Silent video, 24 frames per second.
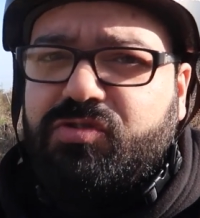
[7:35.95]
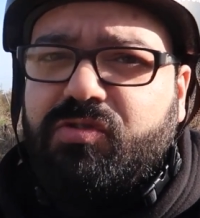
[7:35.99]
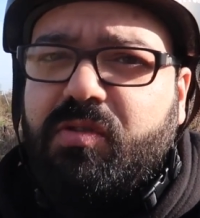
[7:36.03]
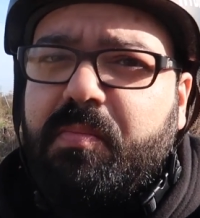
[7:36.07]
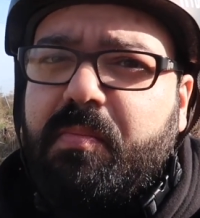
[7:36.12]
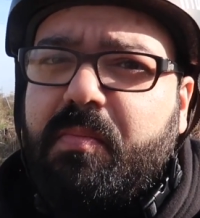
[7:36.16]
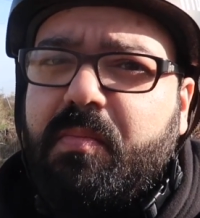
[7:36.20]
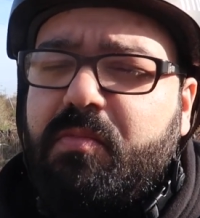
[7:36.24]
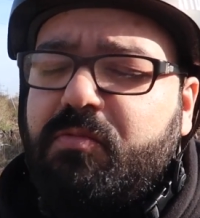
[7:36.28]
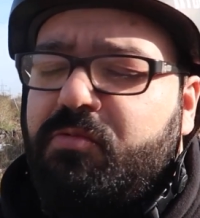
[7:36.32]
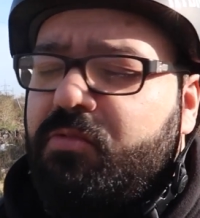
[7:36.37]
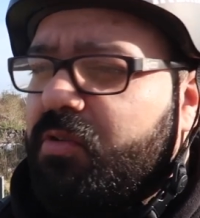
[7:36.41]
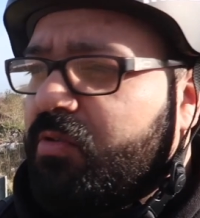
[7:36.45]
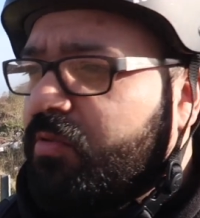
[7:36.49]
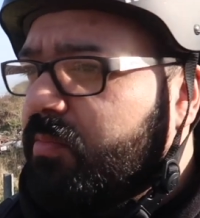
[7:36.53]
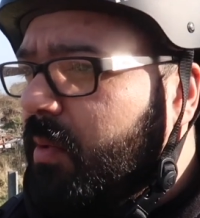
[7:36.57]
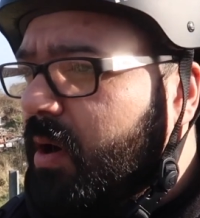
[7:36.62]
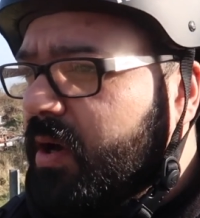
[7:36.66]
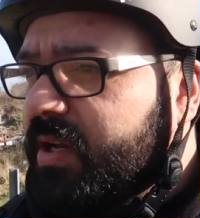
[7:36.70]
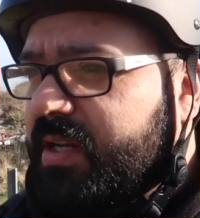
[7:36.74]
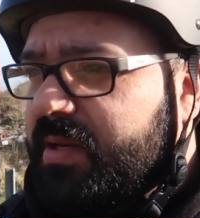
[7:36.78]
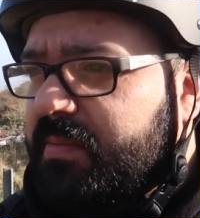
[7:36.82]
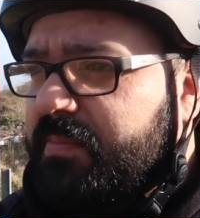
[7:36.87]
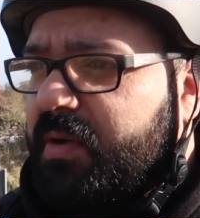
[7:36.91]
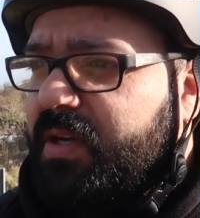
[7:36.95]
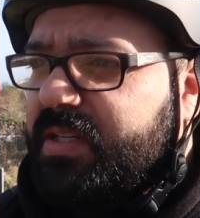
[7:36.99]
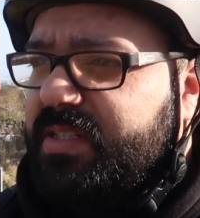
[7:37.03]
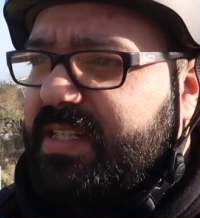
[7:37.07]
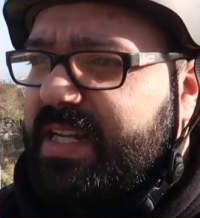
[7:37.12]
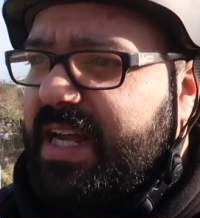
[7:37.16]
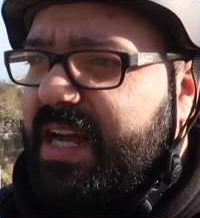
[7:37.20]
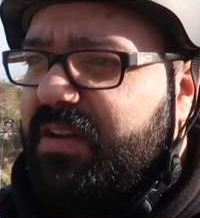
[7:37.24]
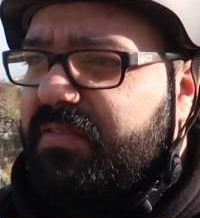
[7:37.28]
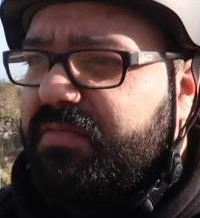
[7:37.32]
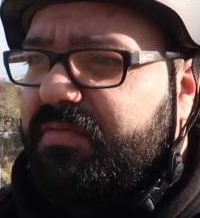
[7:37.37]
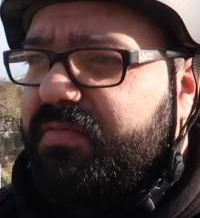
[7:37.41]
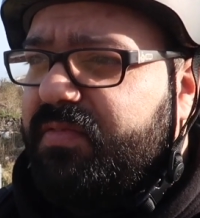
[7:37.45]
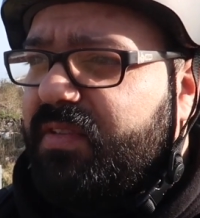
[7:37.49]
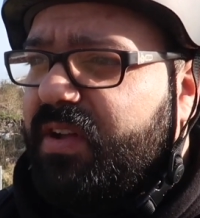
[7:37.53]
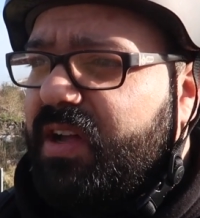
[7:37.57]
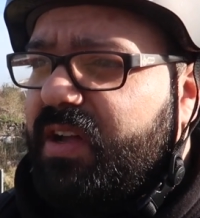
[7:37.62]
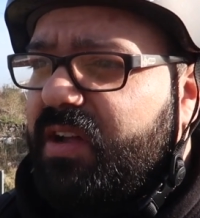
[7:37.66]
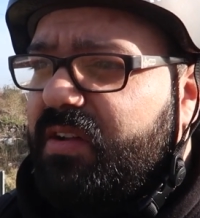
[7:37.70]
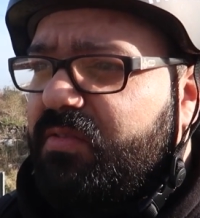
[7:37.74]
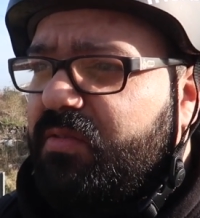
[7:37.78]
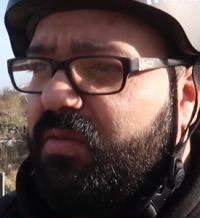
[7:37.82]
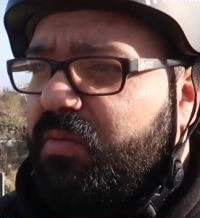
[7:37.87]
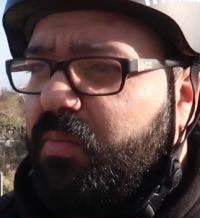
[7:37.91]
reminded myself
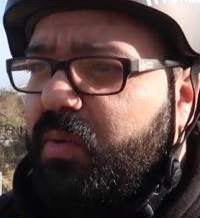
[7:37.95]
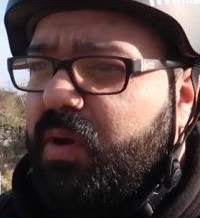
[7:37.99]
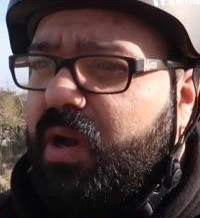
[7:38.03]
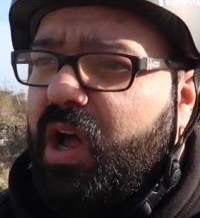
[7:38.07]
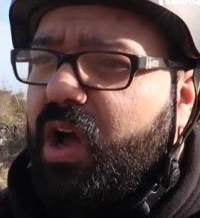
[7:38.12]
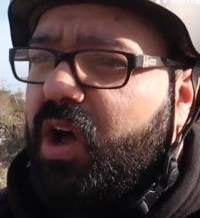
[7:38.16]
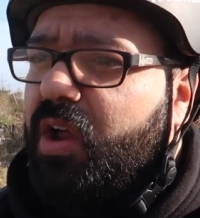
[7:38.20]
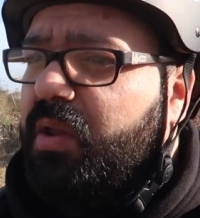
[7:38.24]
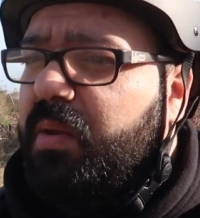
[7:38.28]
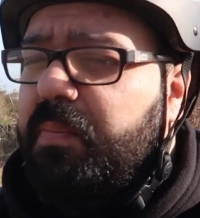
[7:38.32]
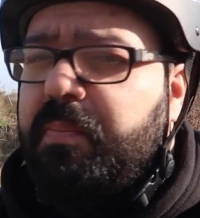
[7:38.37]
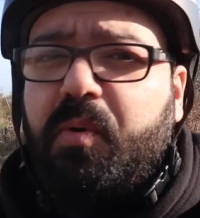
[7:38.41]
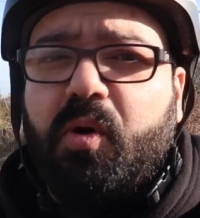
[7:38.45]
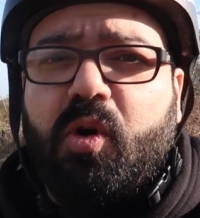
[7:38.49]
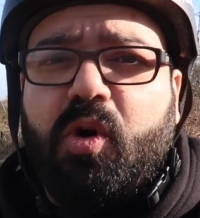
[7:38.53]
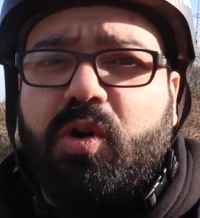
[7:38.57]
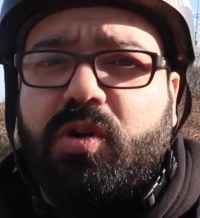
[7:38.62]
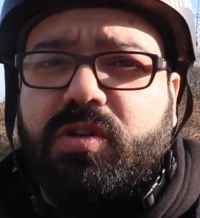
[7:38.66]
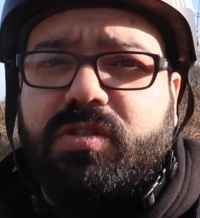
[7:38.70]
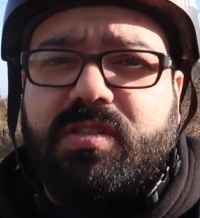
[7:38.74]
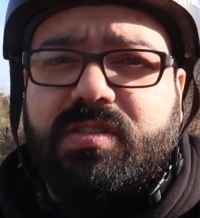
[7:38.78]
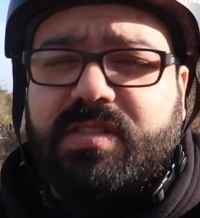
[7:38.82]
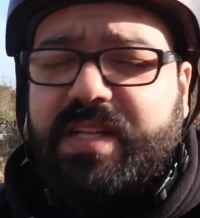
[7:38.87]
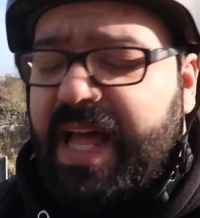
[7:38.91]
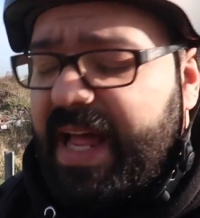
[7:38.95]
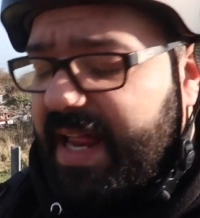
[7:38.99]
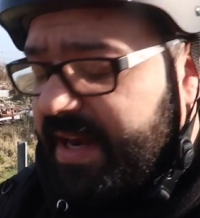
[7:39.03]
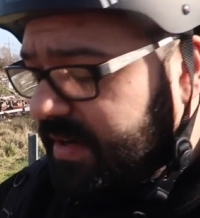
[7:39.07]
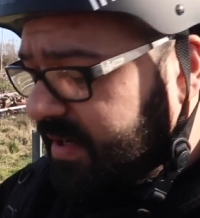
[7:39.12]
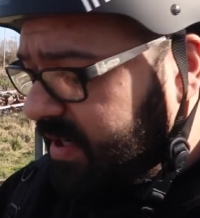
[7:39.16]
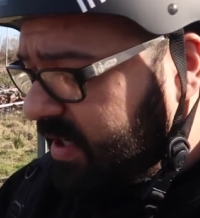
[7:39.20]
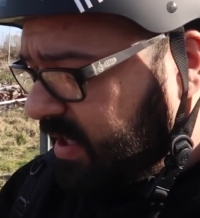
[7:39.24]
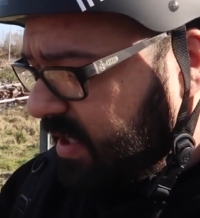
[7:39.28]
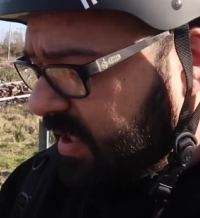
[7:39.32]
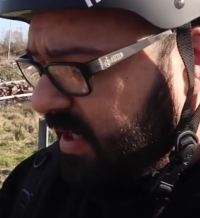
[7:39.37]
on the board then.